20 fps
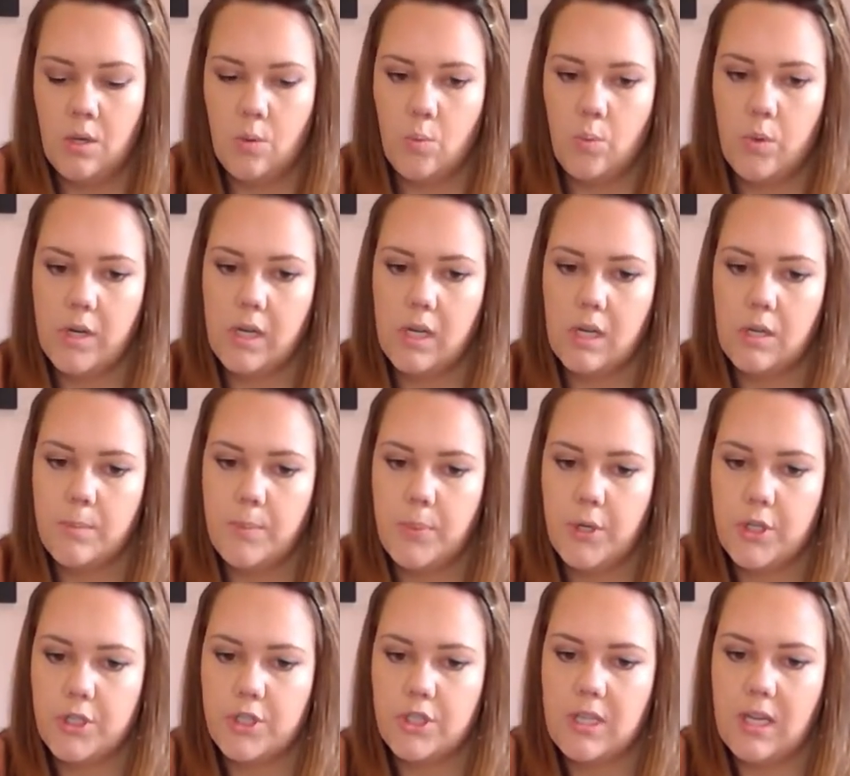we're gonna
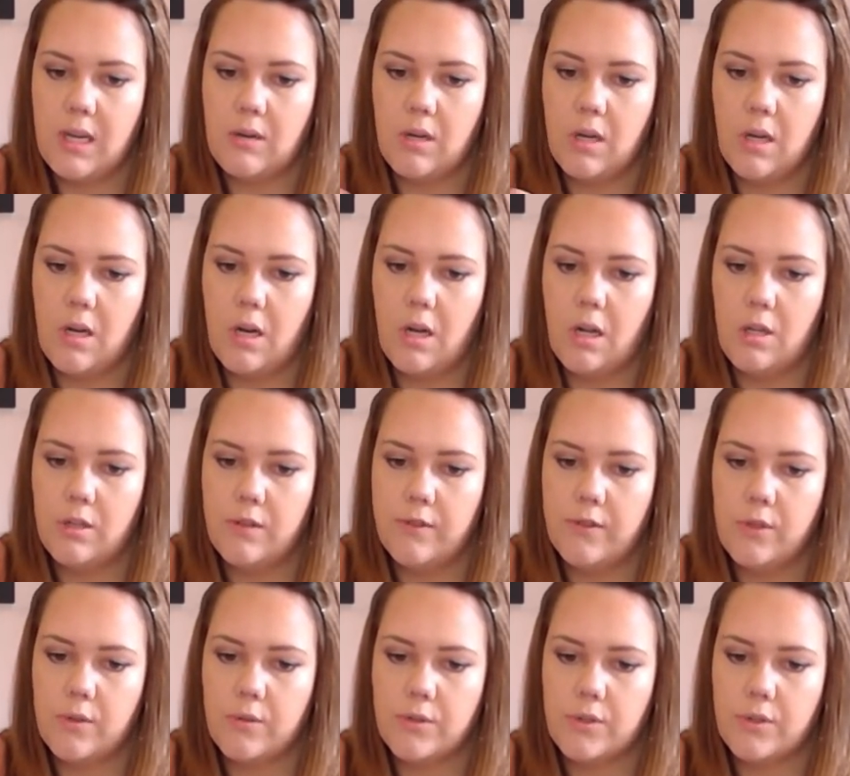push down all of
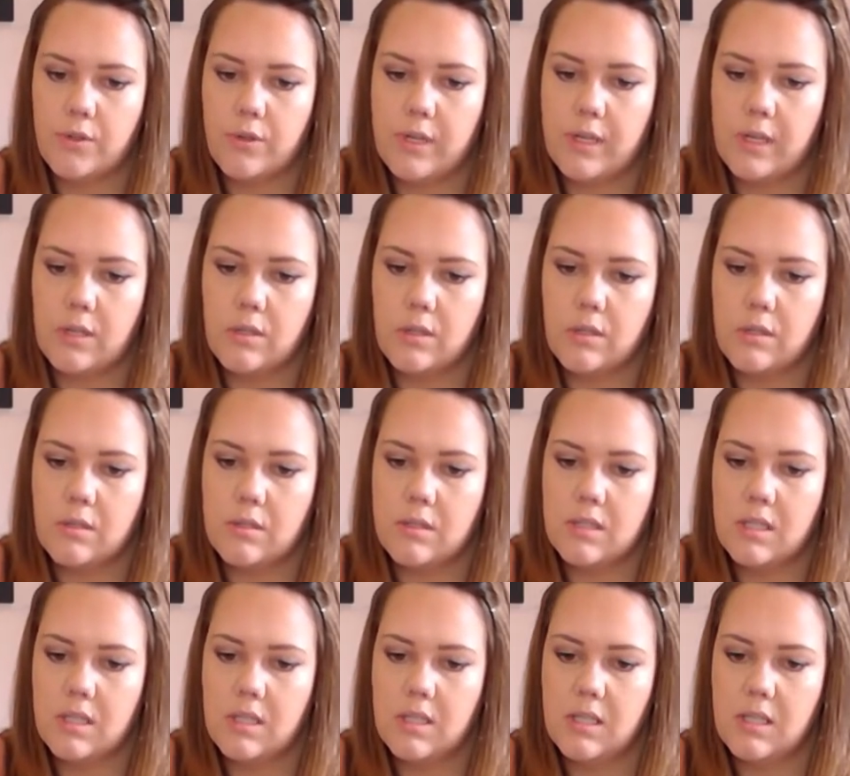those crinkles
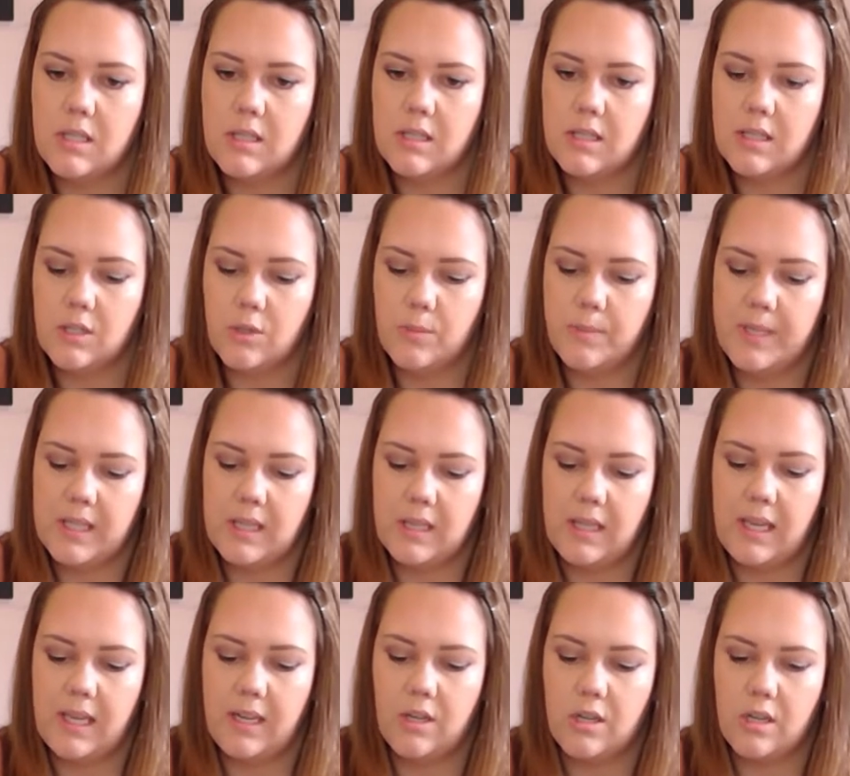a little bit
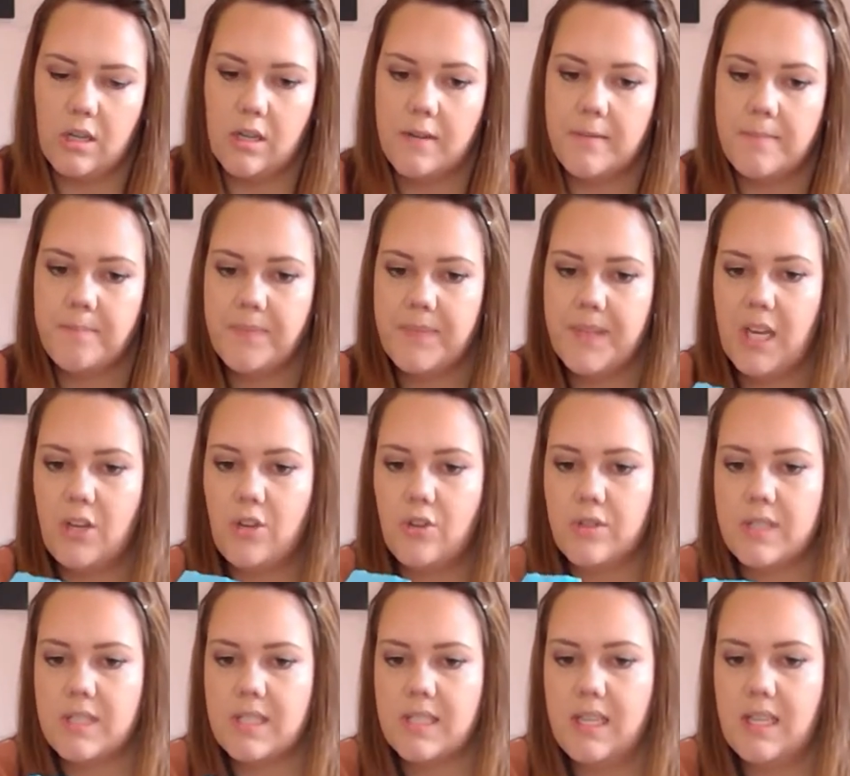later, and you'll
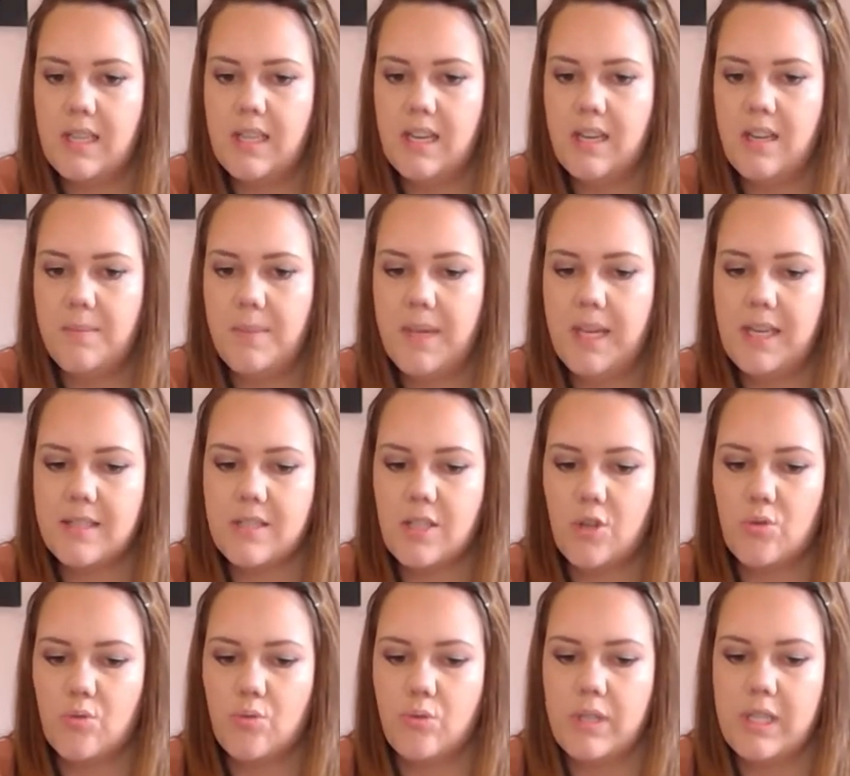see that it makes a
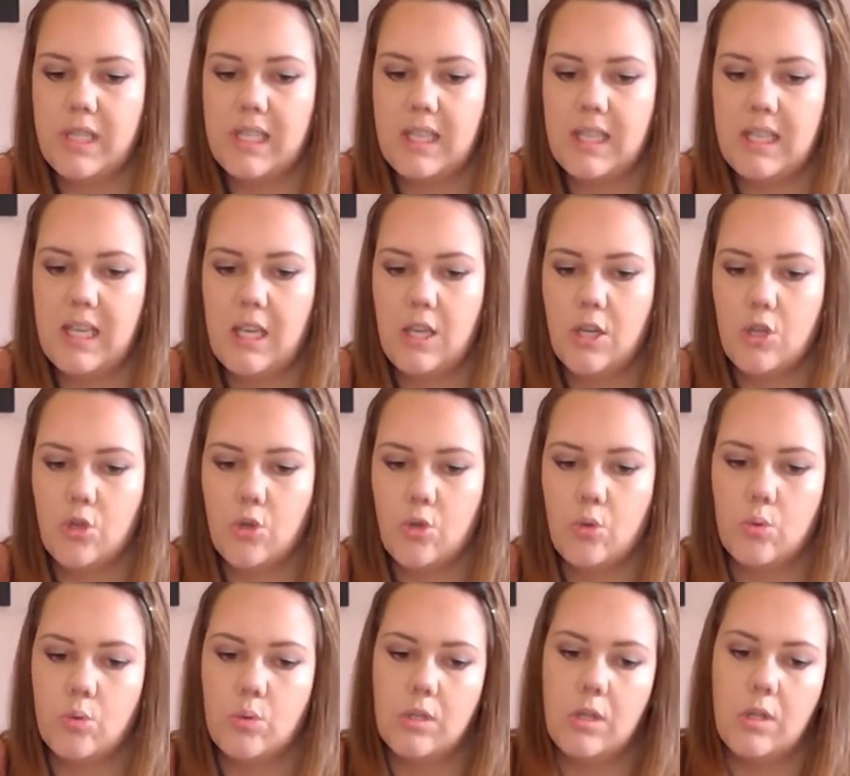really
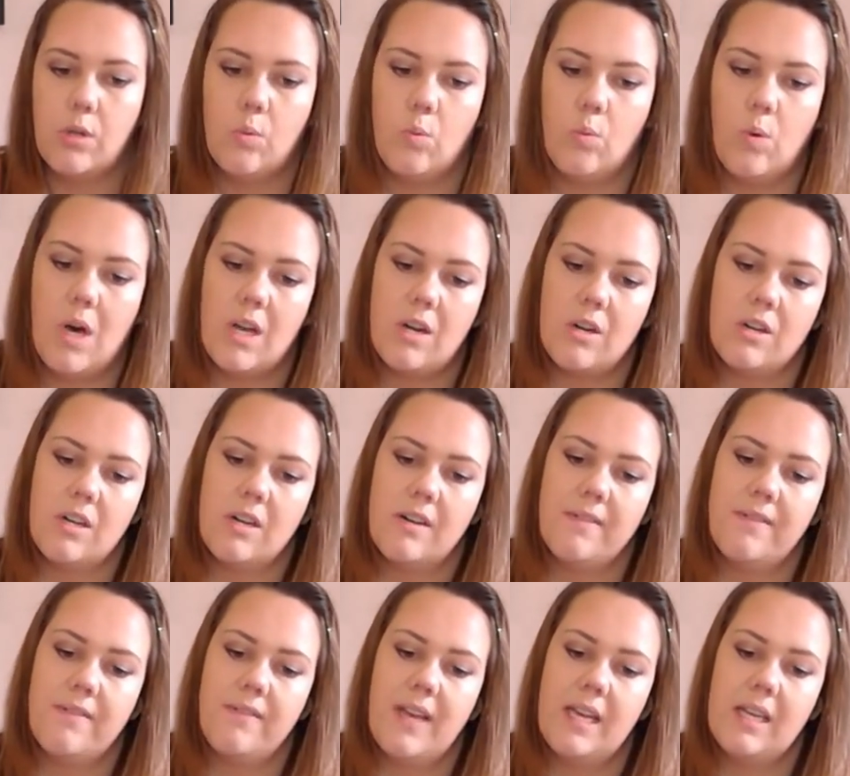cool water
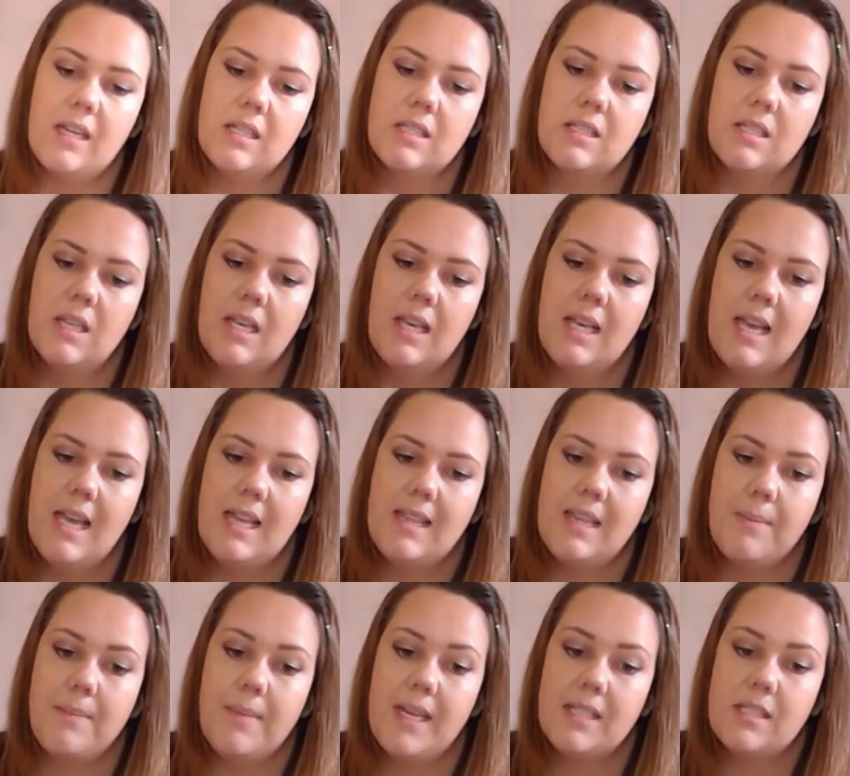effect
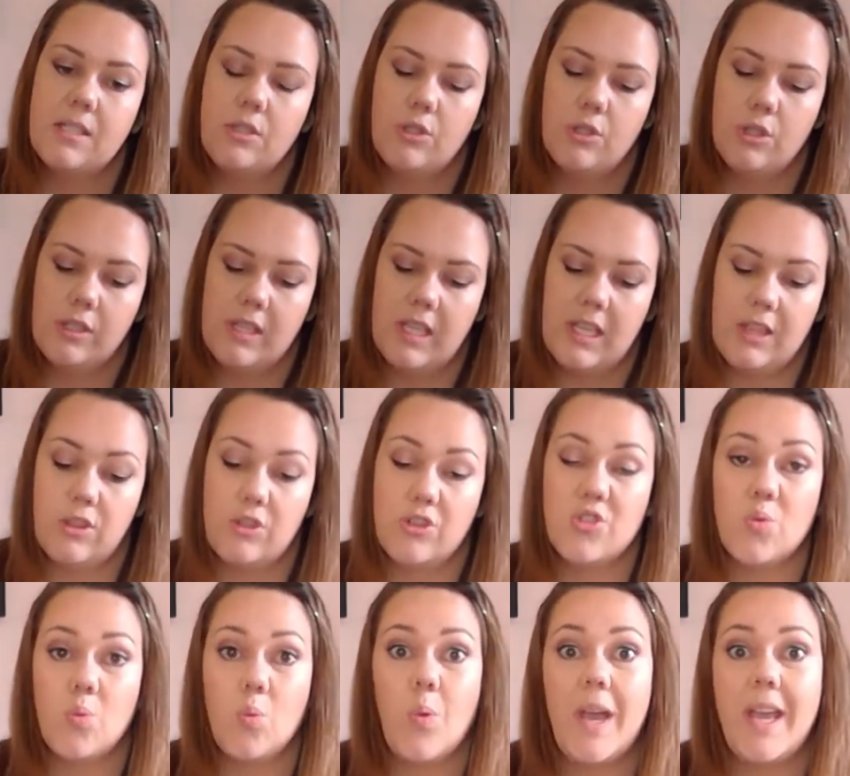that makes it look like there's
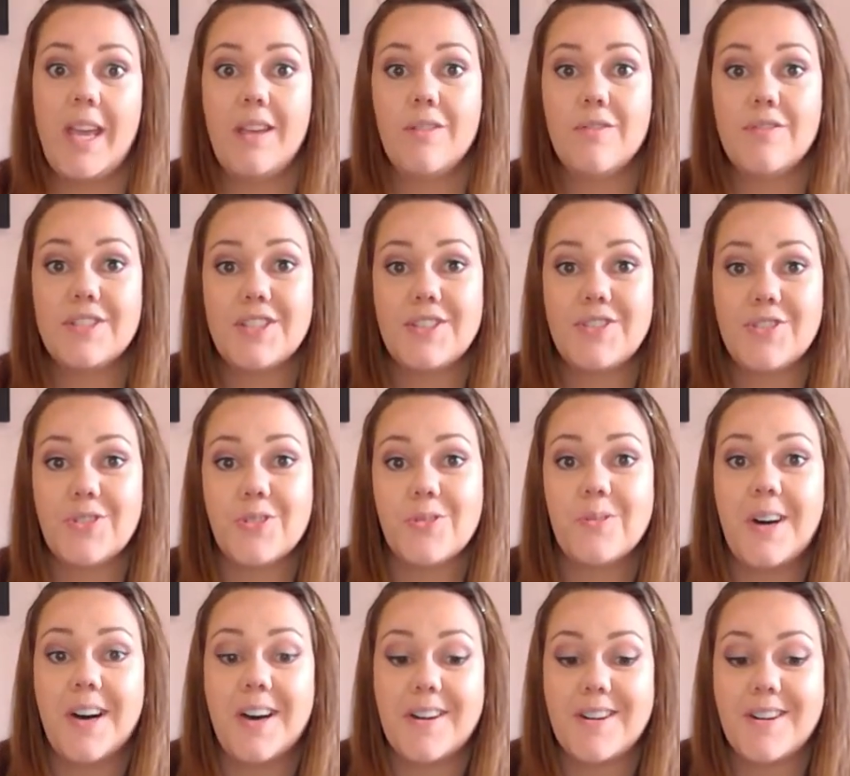waves in your
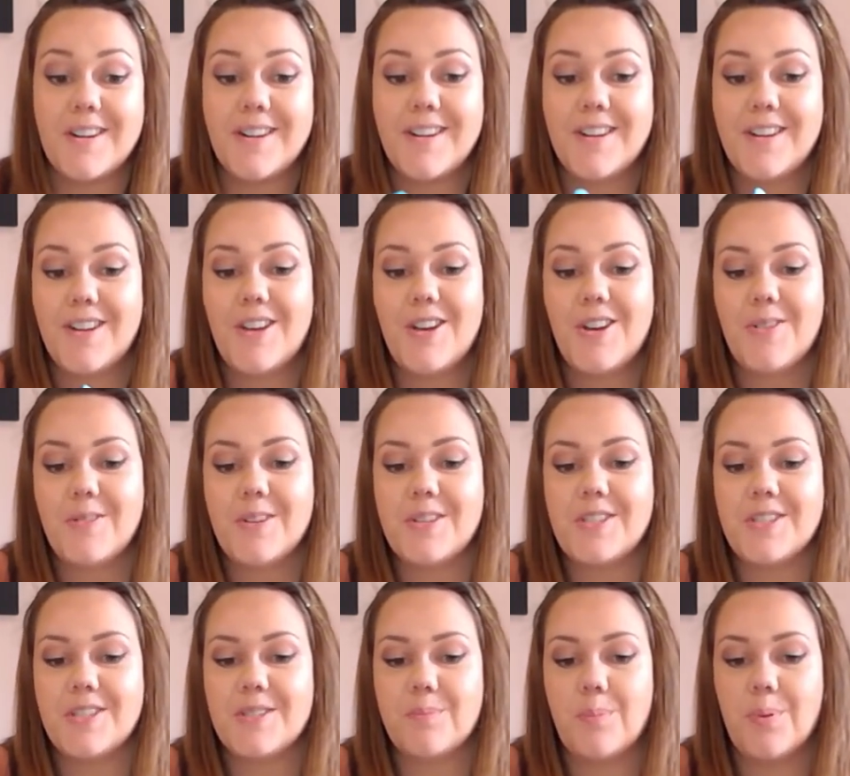water, which
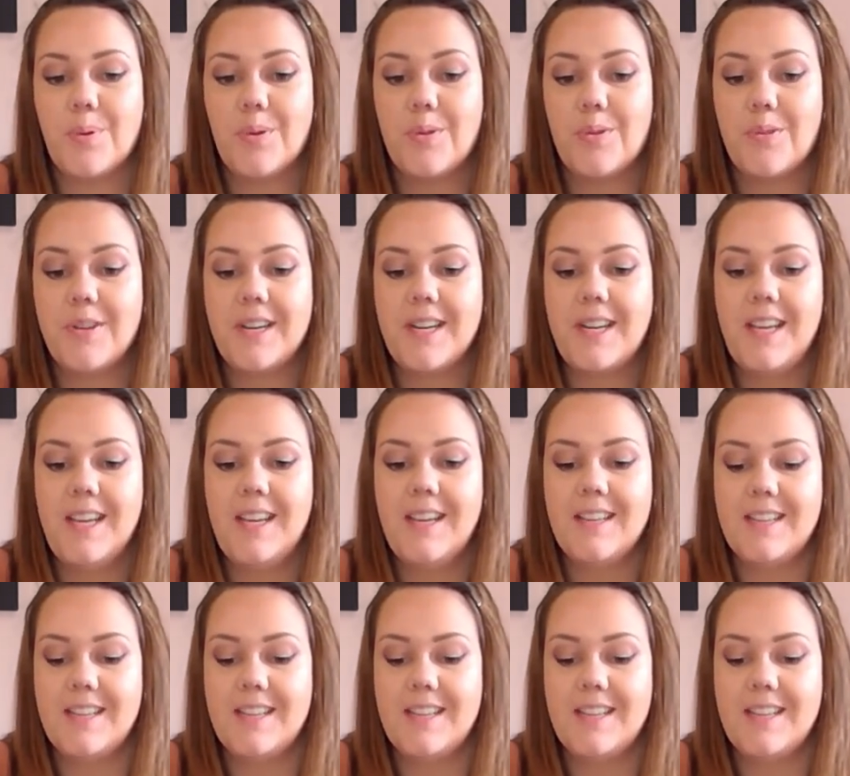is pretty